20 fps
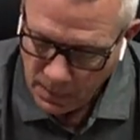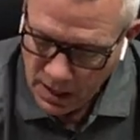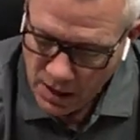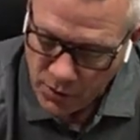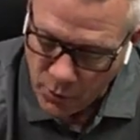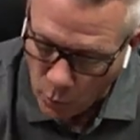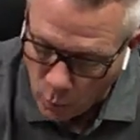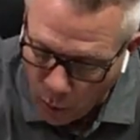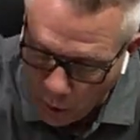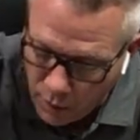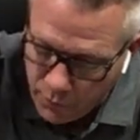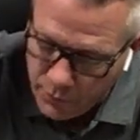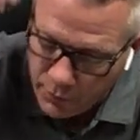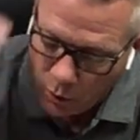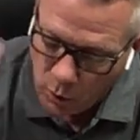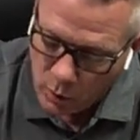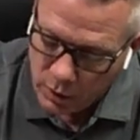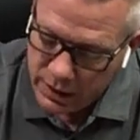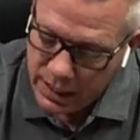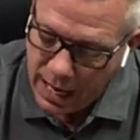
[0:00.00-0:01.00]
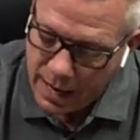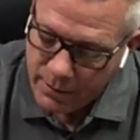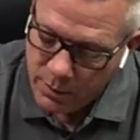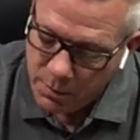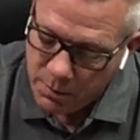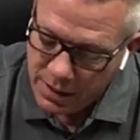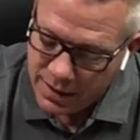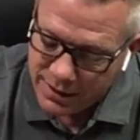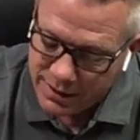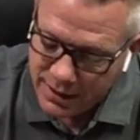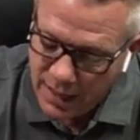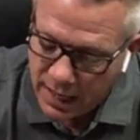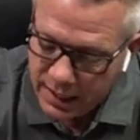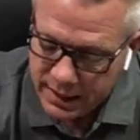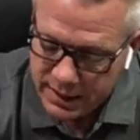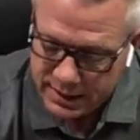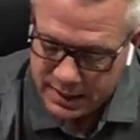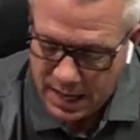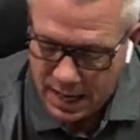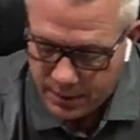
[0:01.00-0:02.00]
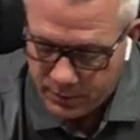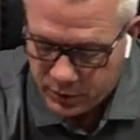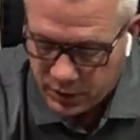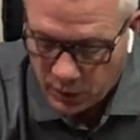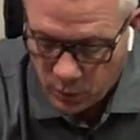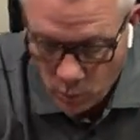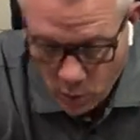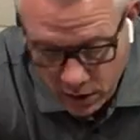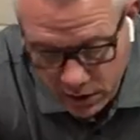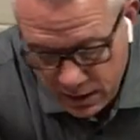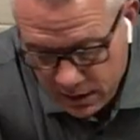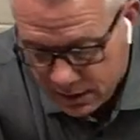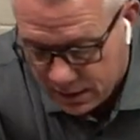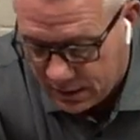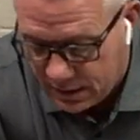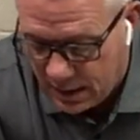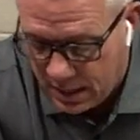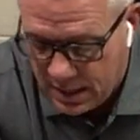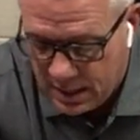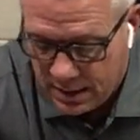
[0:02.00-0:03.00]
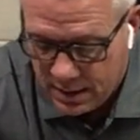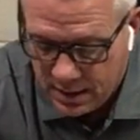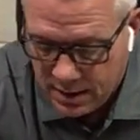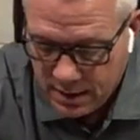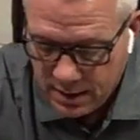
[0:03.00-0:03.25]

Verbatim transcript: The word of the Lord came to me a second time, saying, What do you see?